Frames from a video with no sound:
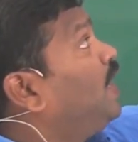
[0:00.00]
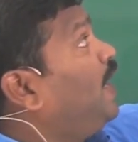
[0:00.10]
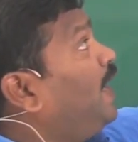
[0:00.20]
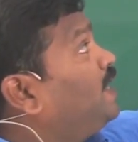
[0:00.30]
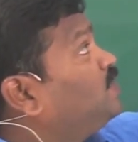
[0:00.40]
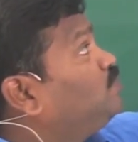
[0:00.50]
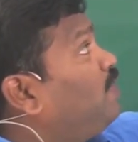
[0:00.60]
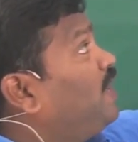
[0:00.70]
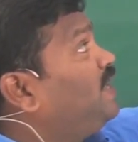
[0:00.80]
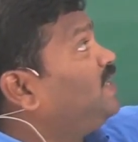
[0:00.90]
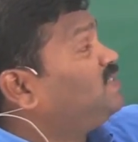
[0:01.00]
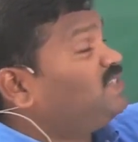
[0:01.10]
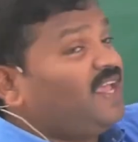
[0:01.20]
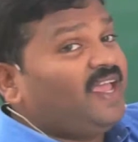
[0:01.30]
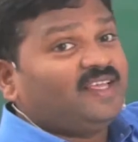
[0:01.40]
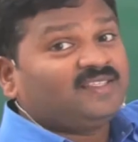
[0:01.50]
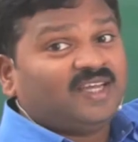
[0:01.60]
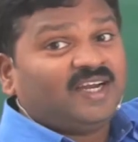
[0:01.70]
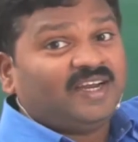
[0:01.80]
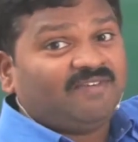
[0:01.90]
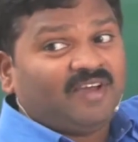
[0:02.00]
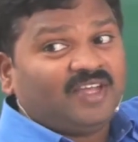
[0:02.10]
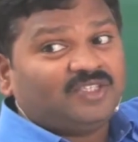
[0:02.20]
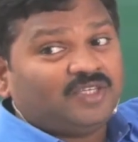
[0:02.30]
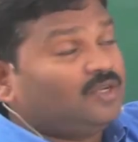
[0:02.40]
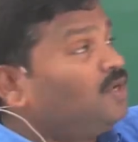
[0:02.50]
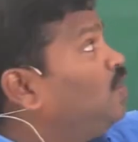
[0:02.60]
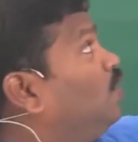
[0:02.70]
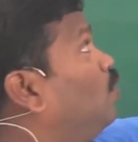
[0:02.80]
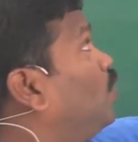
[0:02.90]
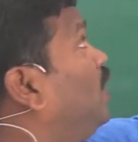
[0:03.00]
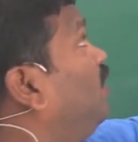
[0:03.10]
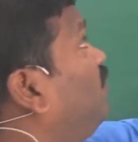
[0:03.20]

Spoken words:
x minus a is the divisor. Okay, if